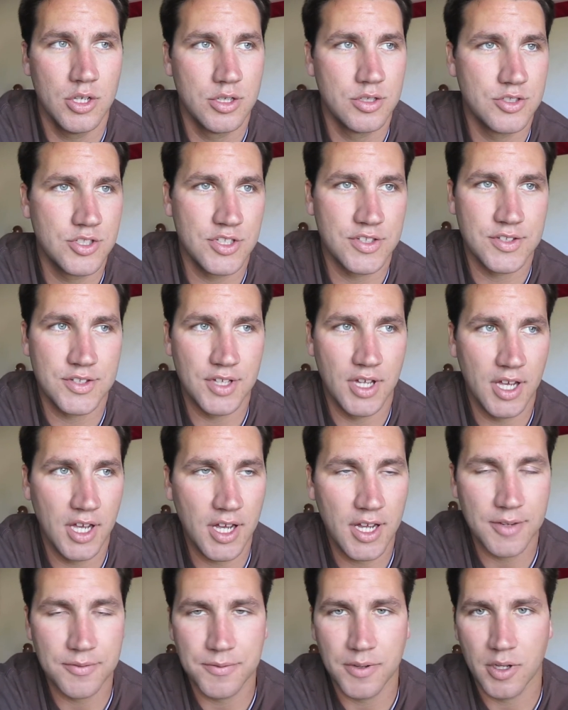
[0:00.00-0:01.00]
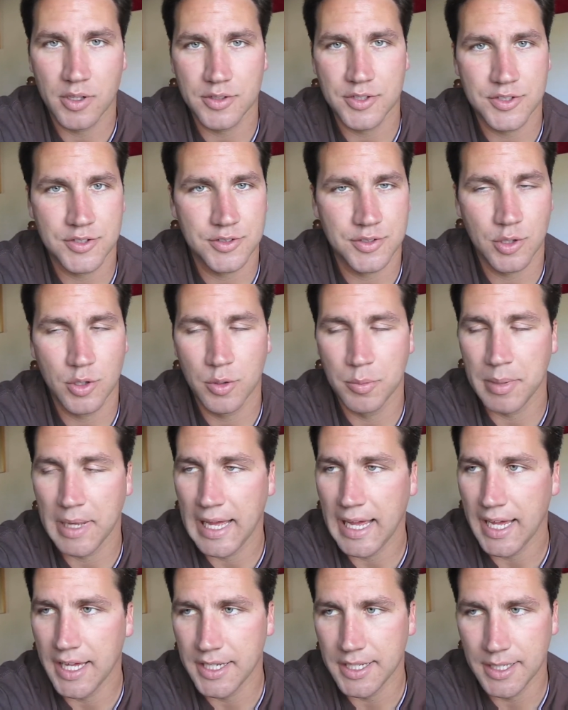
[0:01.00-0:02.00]
just uh, I felt so
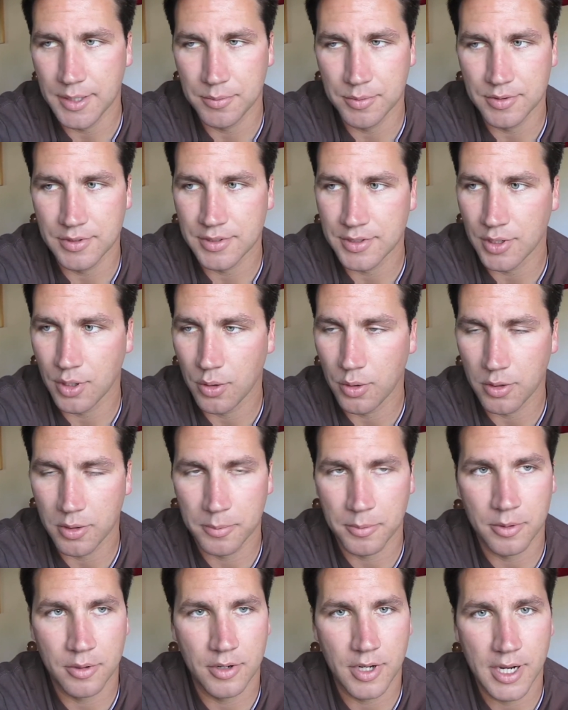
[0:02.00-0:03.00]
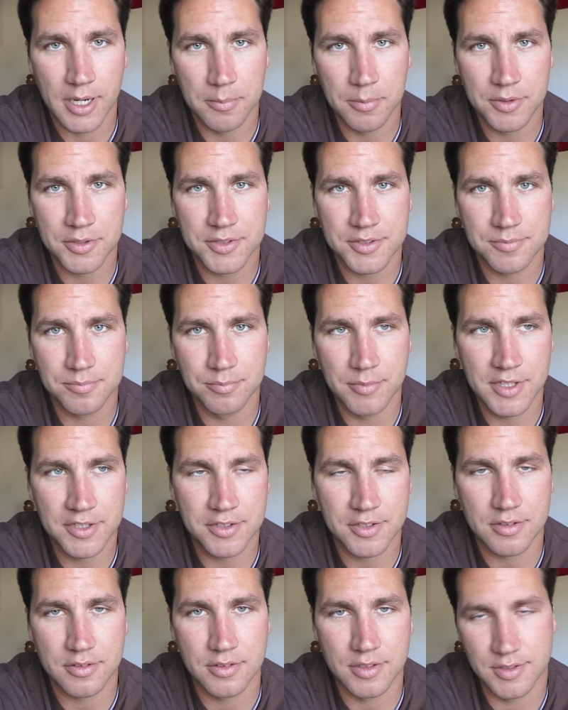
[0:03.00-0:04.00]
bad. It was horrible. I almost
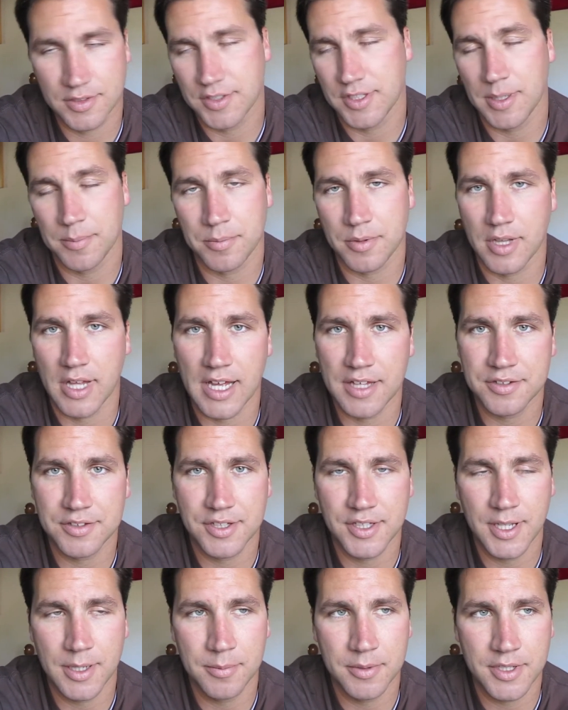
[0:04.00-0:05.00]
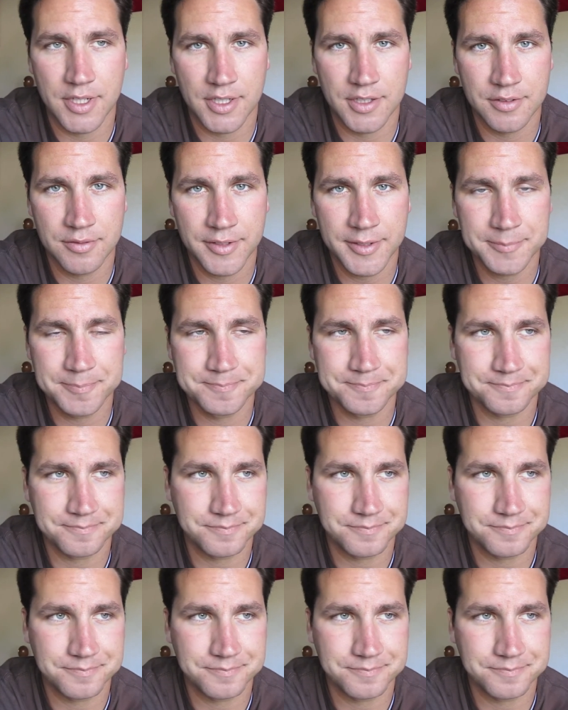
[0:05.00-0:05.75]
missed skipped class today because of it.